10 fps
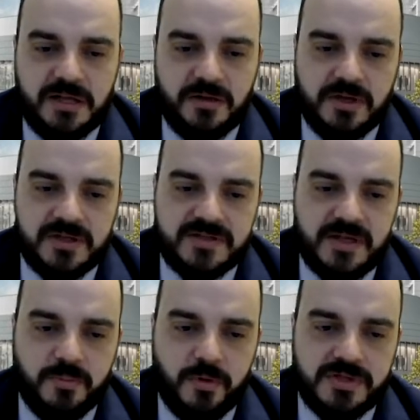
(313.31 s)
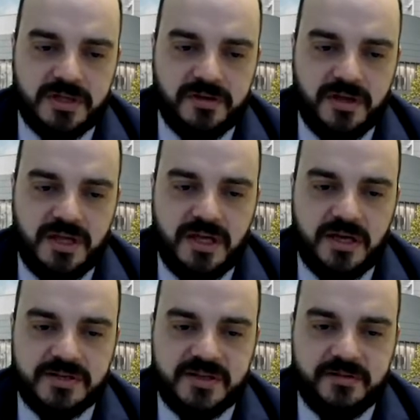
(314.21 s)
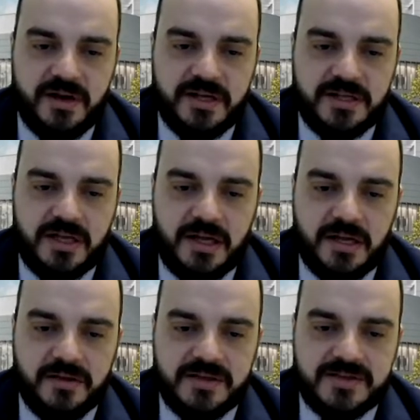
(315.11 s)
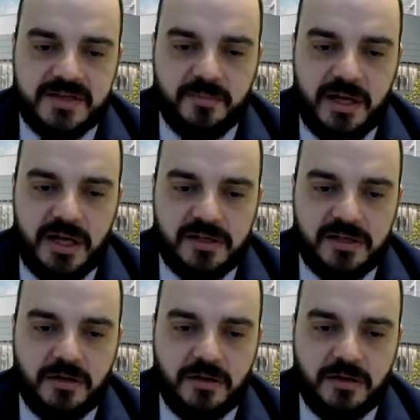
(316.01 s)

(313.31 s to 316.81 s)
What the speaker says: You can suppose that here is the retina and this is a blood clot,